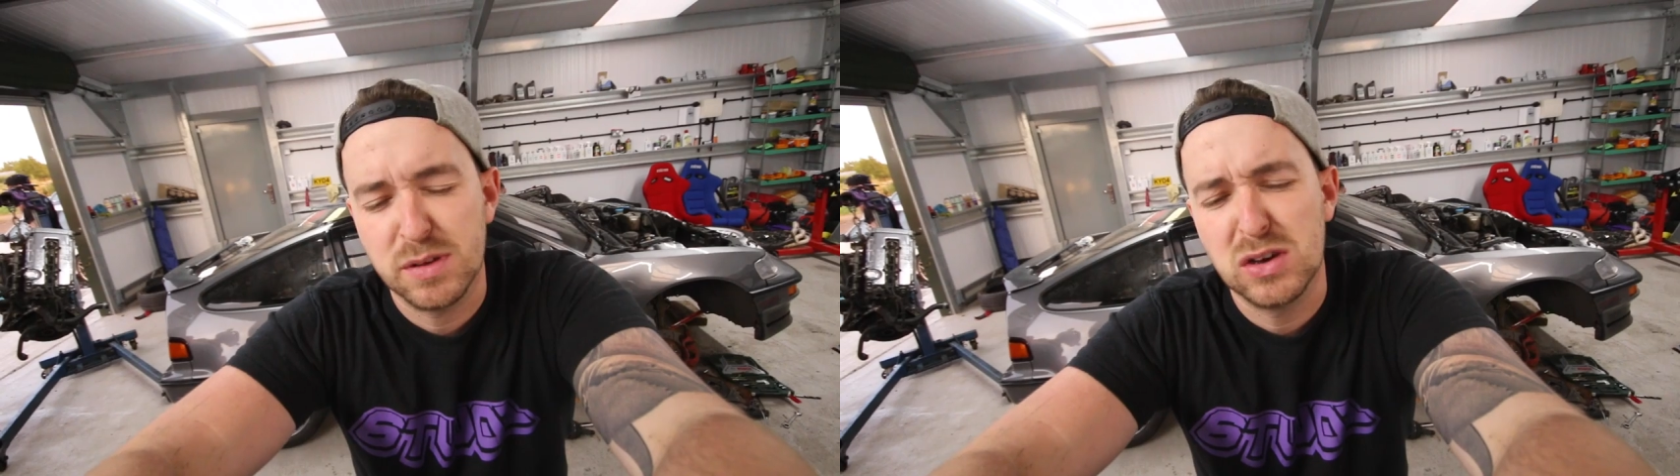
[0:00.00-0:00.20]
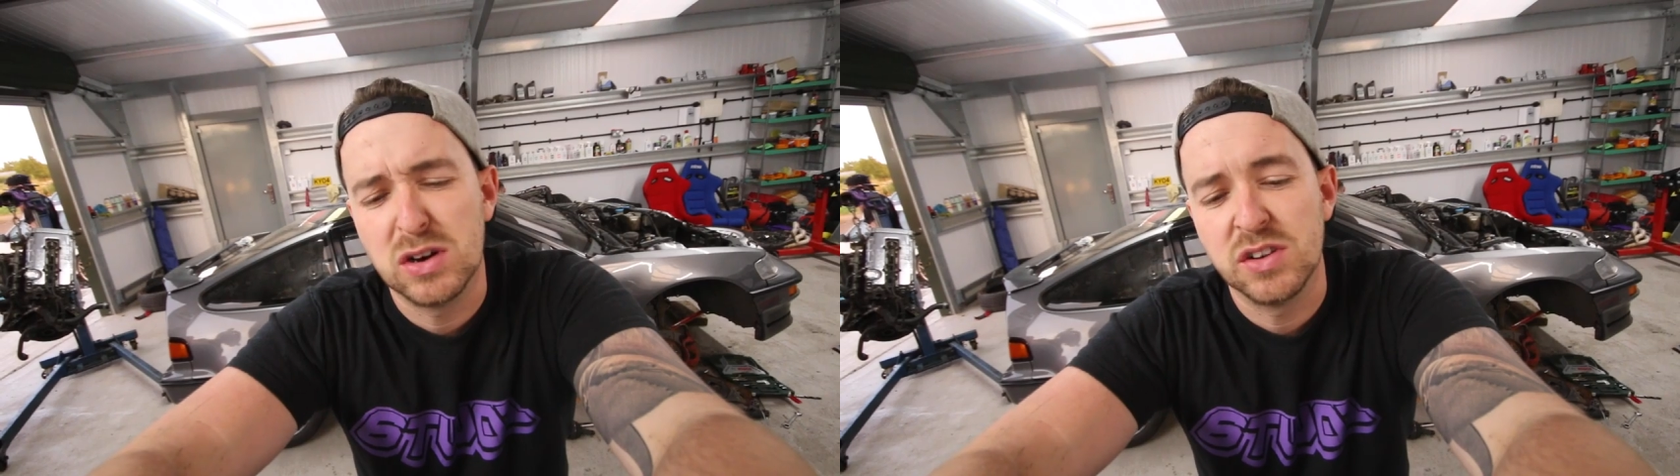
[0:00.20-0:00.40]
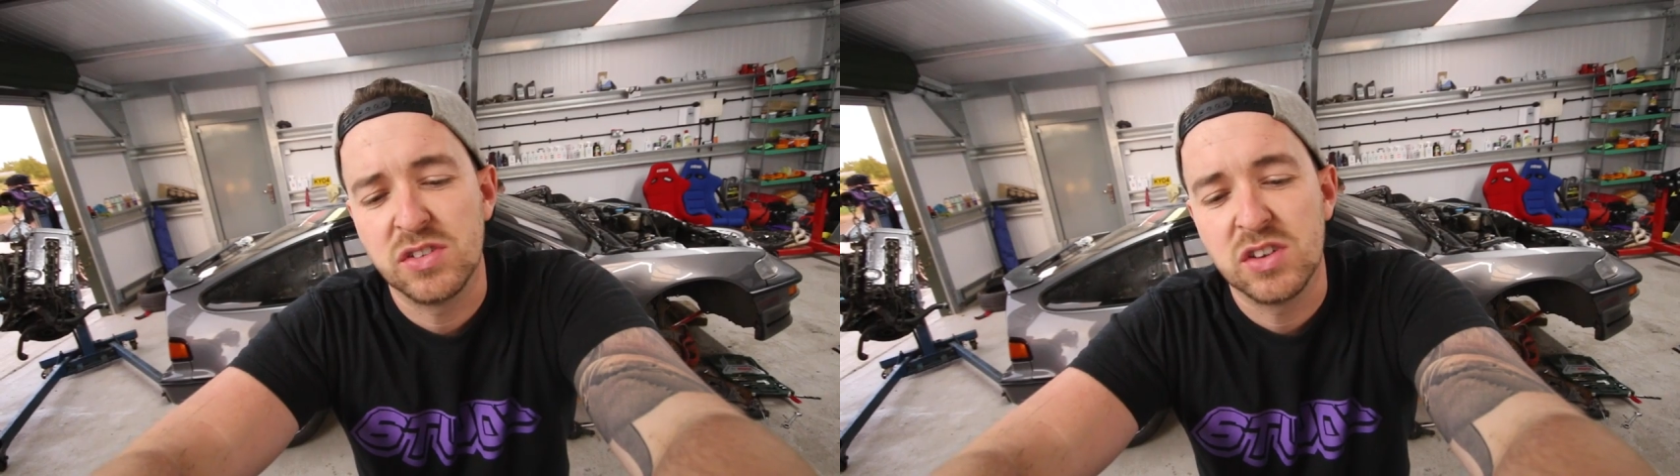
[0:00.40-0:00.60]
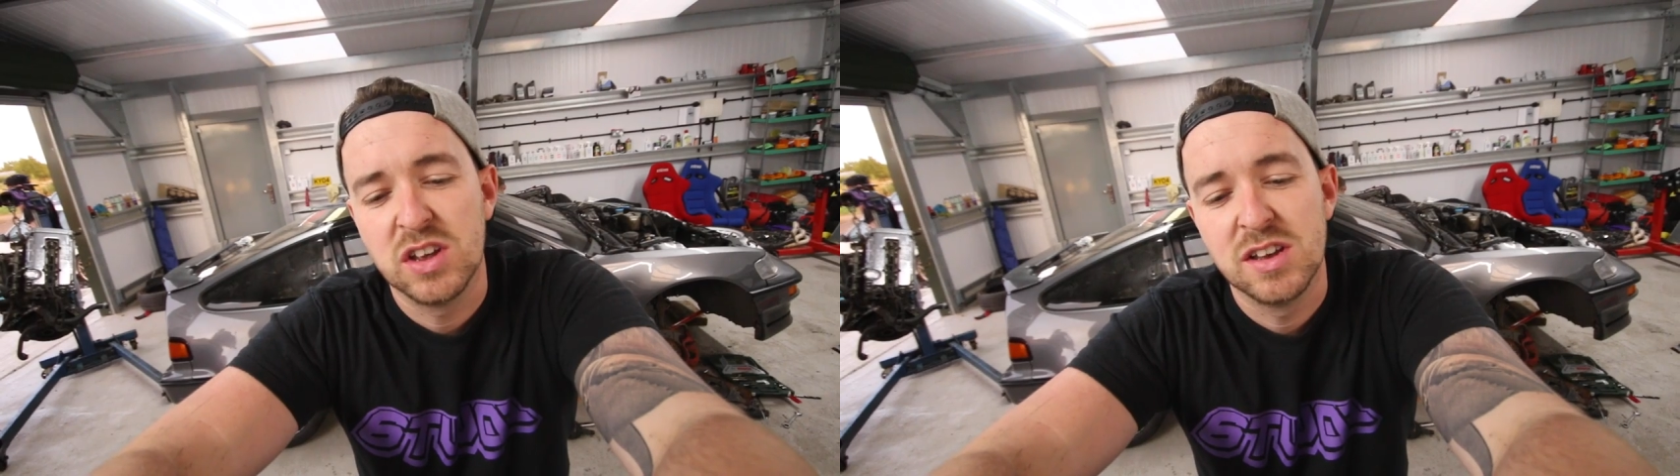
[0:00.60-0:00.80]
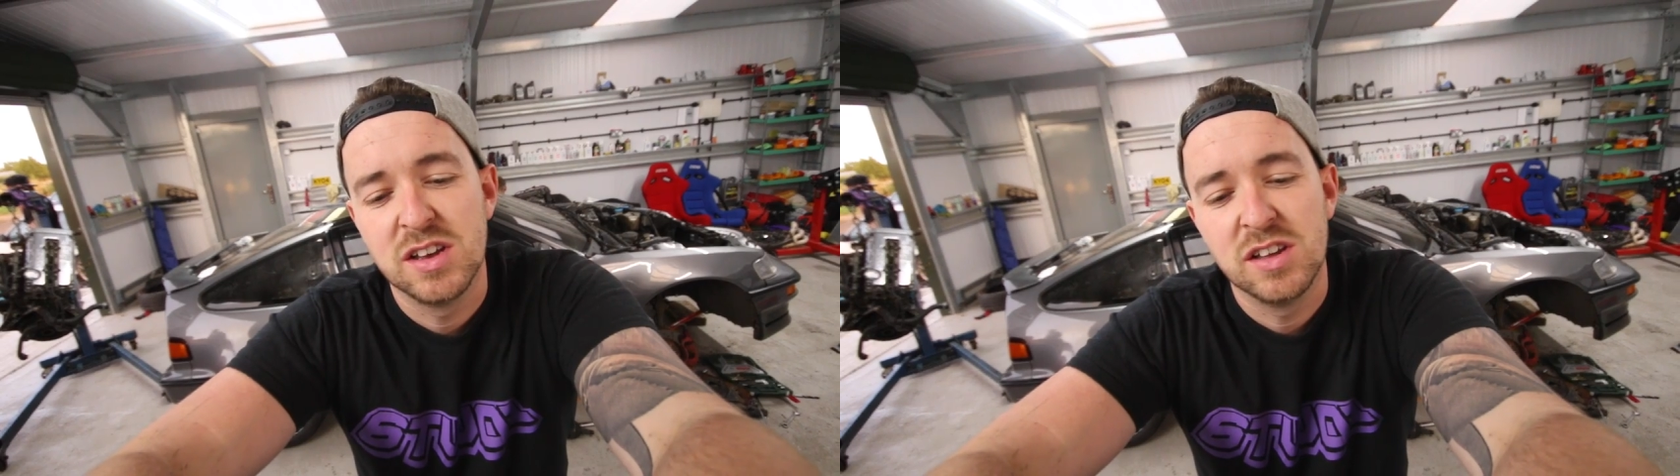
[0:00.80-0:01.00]
because
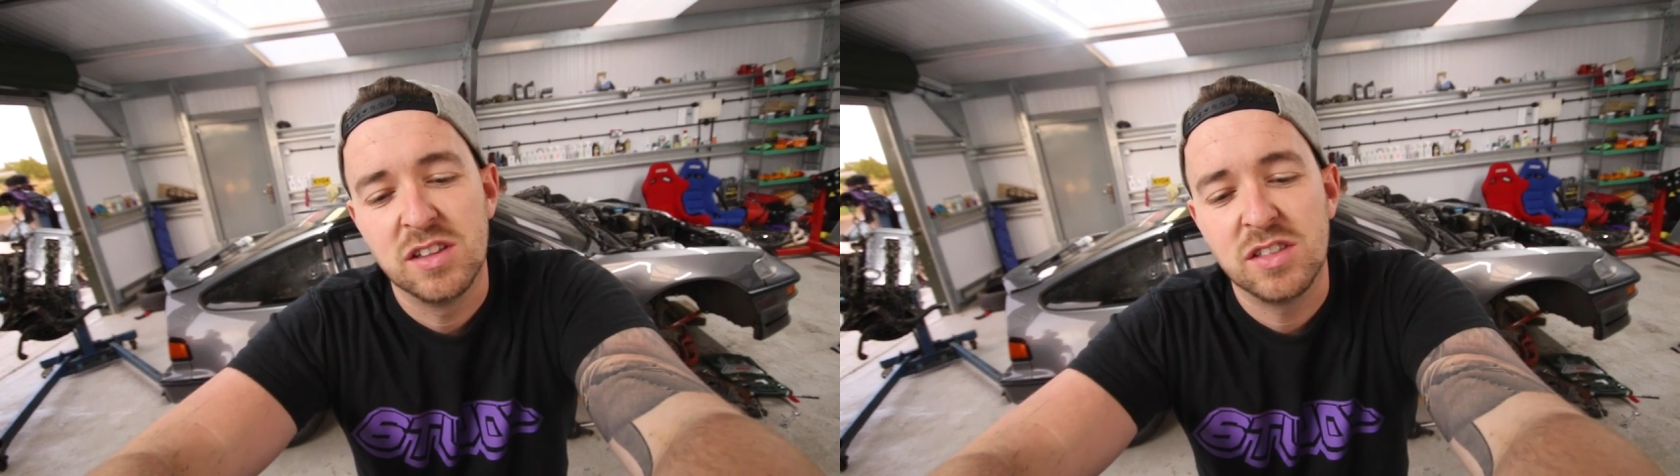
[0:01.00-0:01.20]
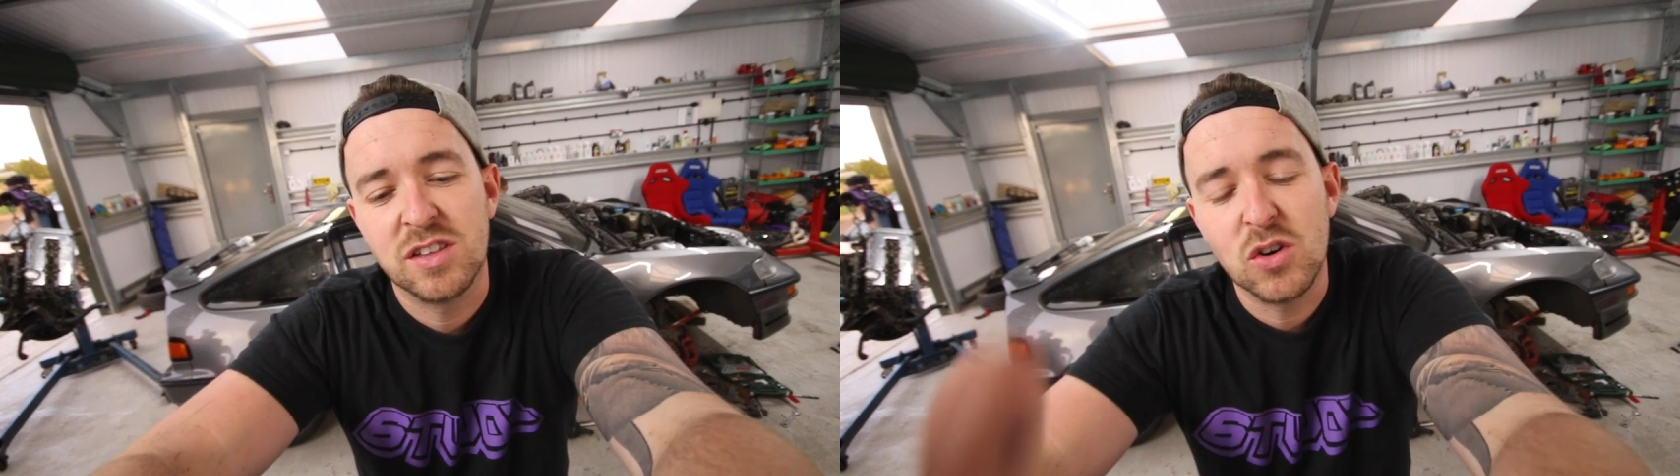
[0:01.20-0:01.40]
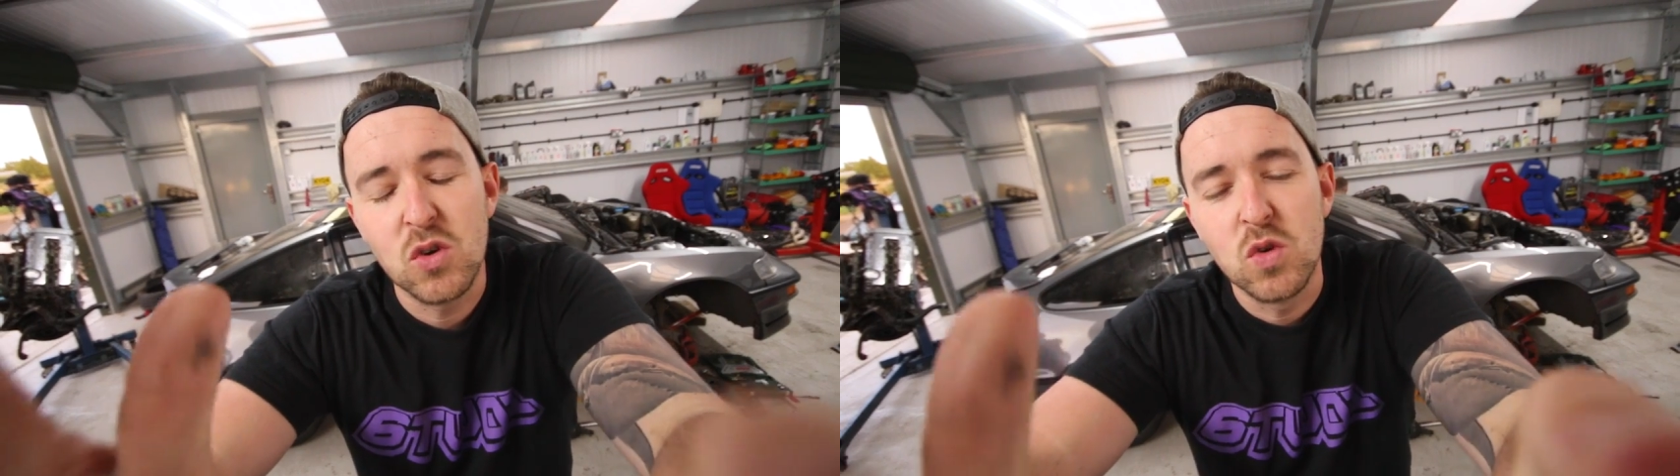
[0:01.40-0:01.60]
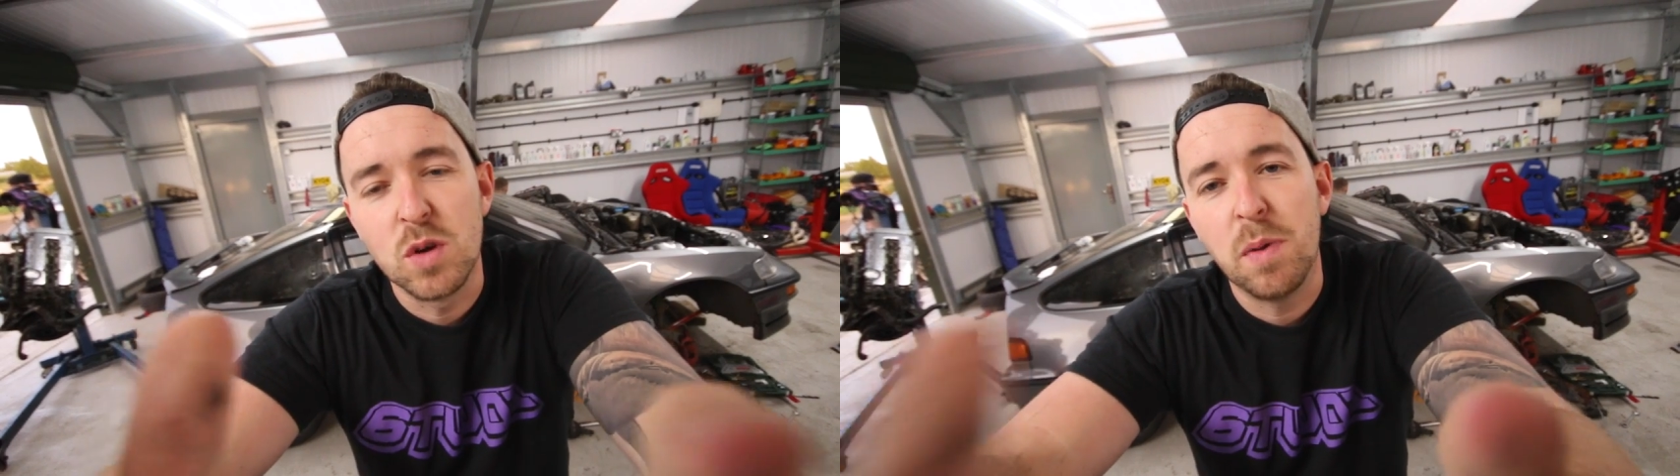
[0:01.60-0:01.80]
all the